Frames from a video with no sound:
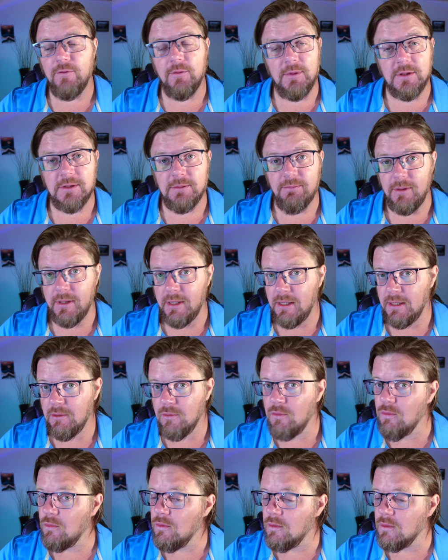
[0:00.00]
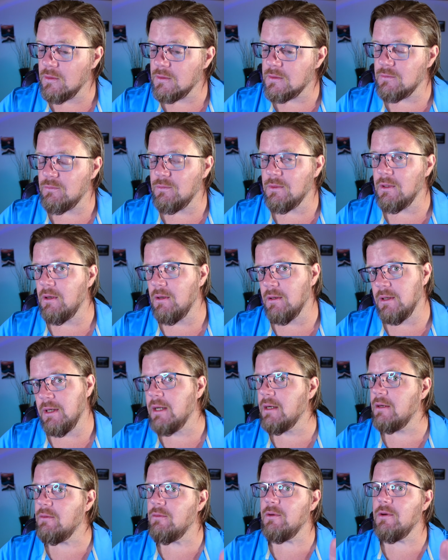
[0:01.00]
from its planned course. We all
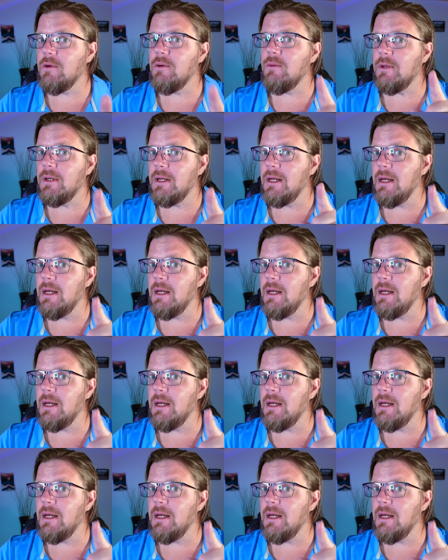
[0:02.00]
kind of know what